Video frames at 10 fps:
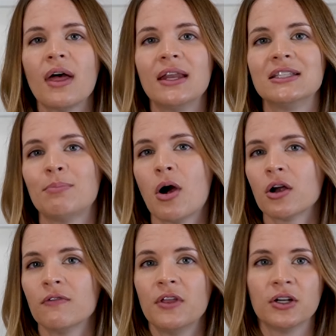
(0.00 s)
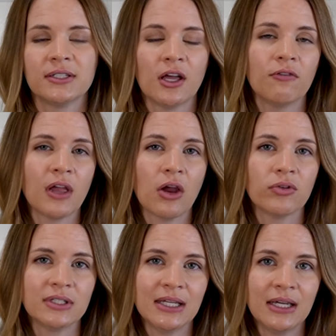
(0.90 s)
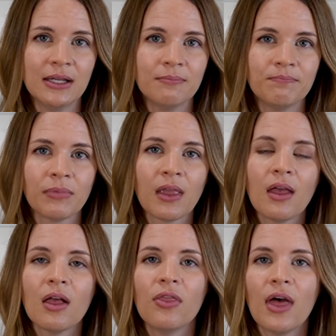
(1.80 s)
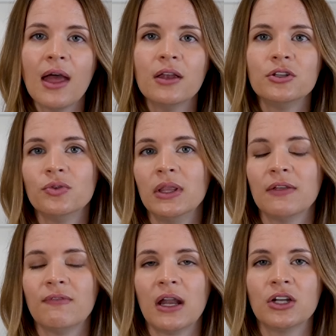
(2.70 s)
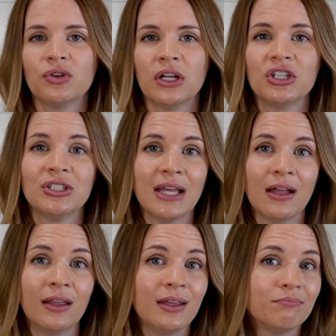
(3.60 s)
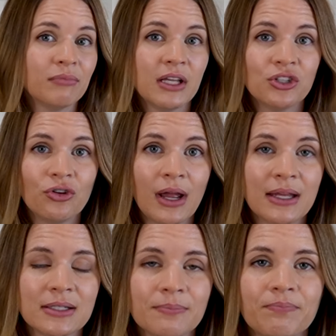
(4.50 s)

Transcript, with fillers: that it's part of their self-care routine, then doing lymphatic drainage daily is great.